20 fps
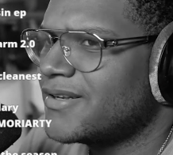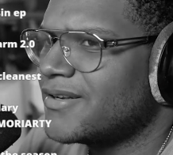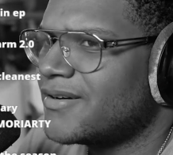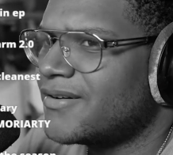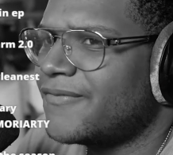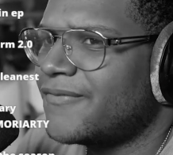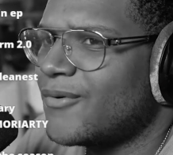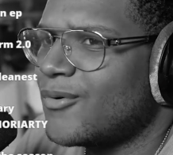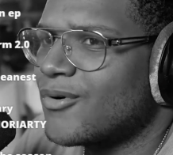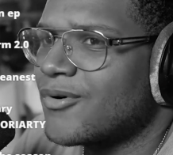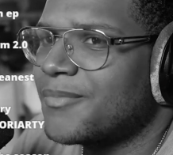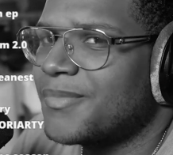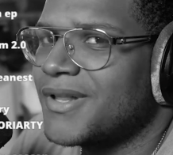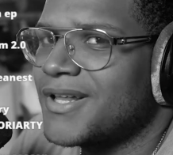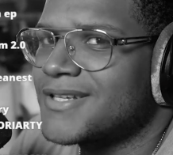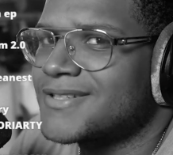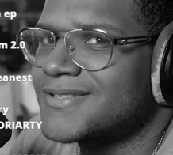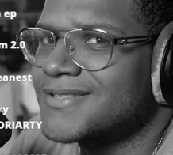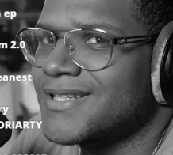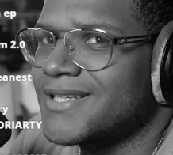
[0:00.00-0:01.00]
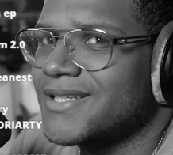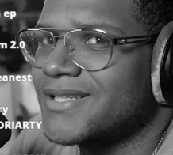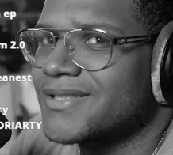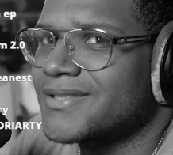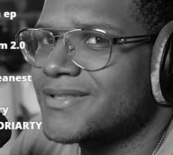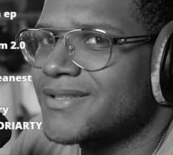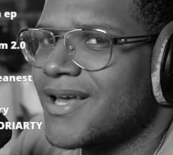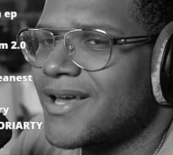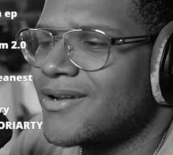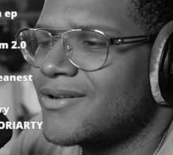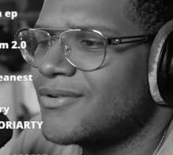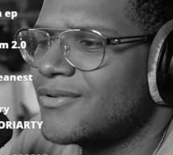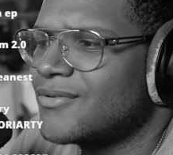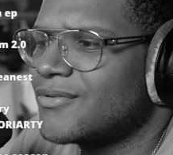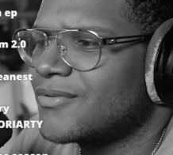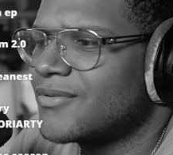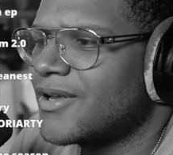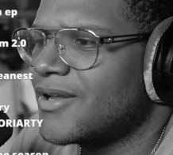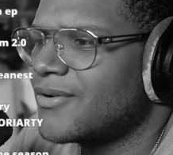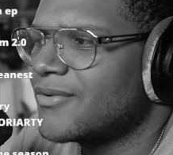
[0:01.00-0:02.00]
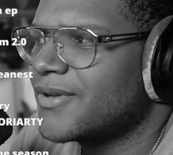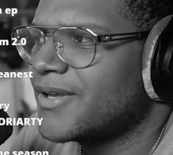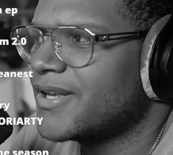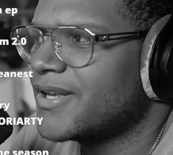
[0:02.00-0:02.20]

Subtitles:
a 4+6? I don't get